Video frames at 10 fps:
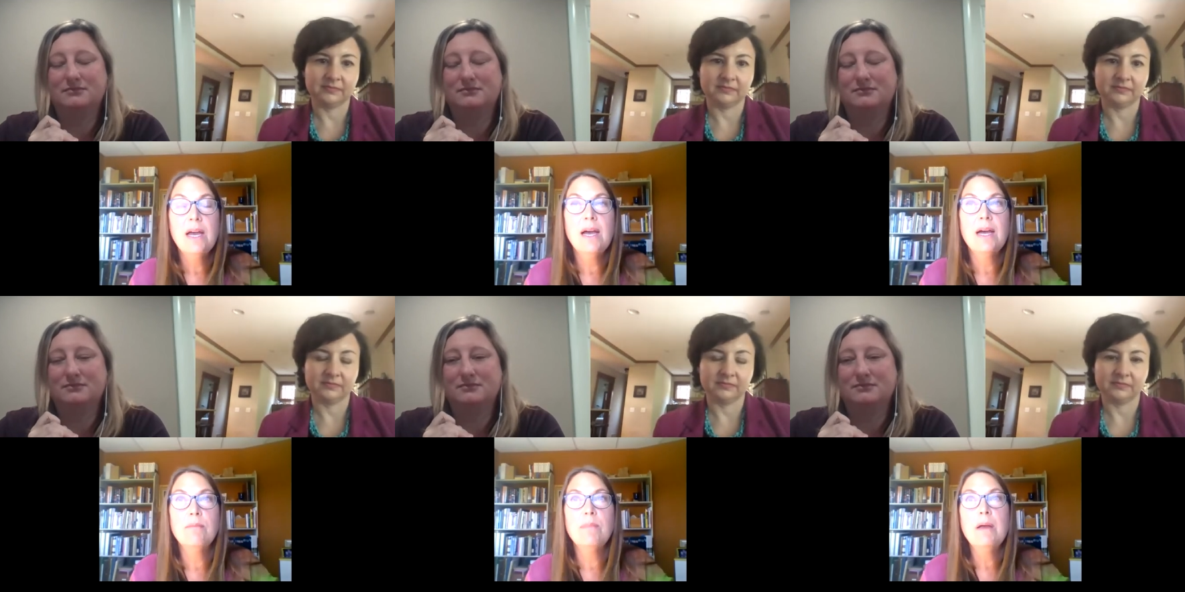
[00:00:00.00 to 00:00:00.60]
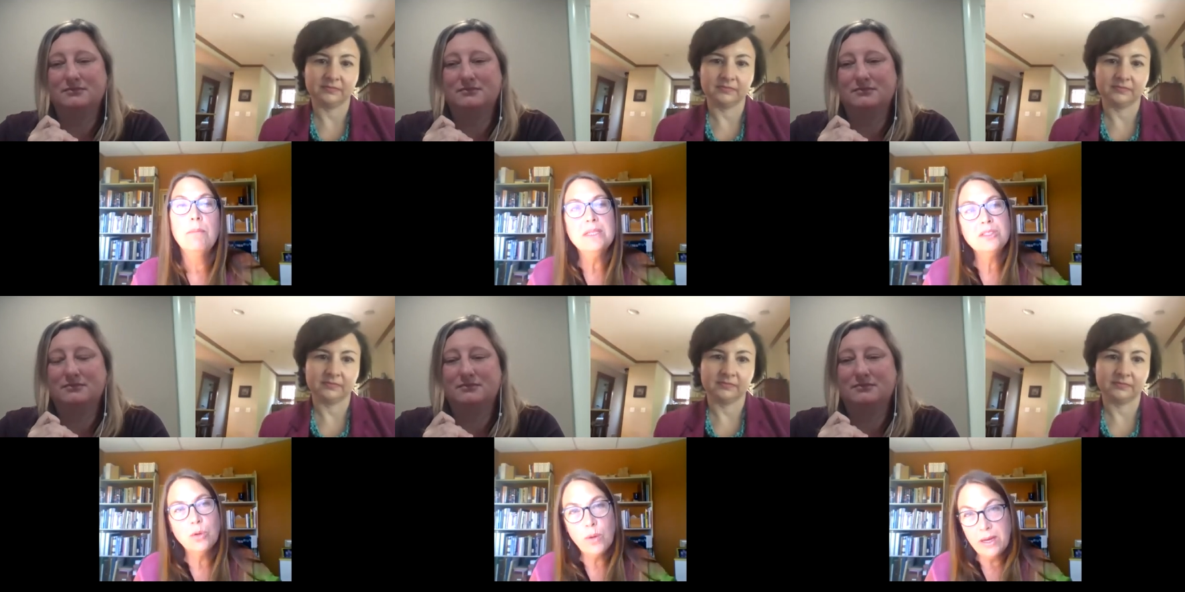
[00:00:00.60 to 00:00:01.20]
Speaker 1: Um, but
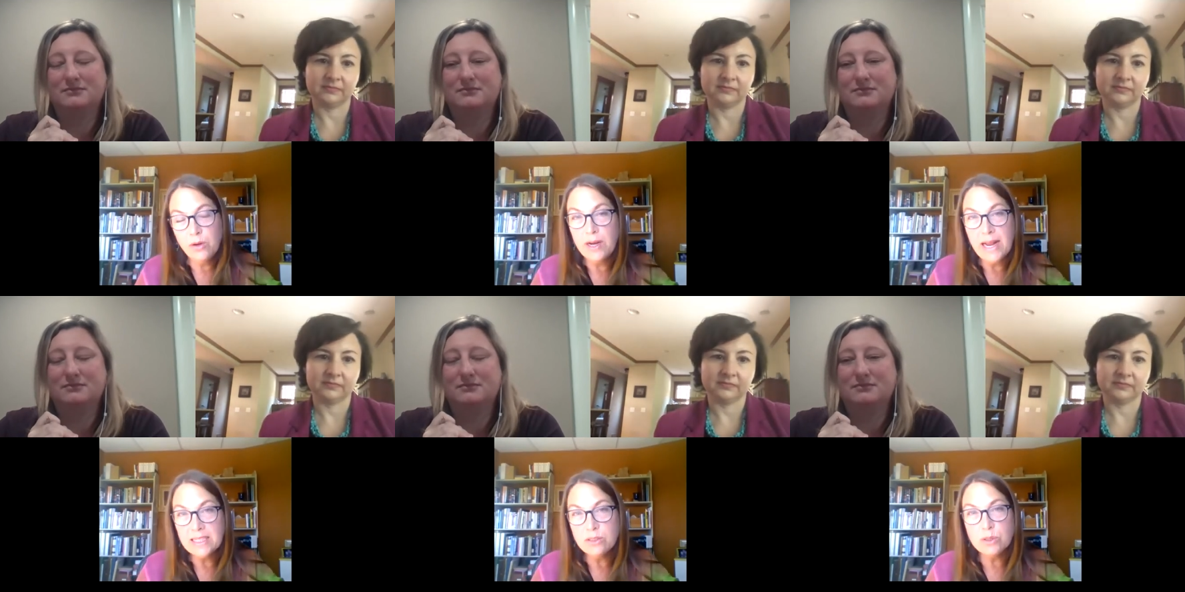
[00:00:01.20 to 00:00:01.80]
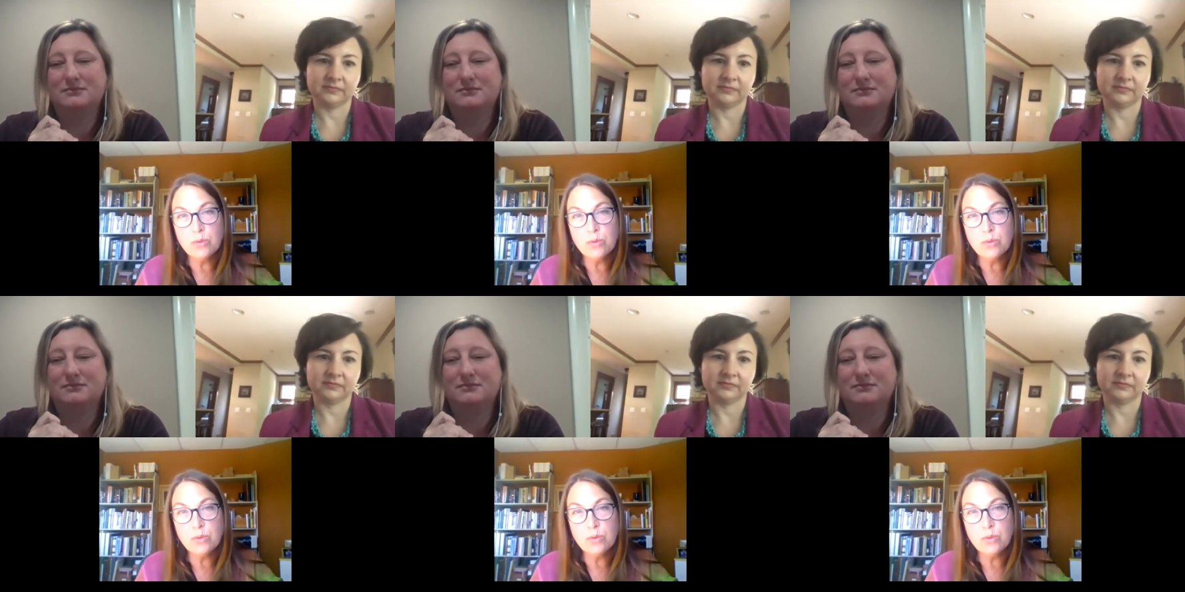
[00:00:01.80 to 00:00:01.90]
so you can ask those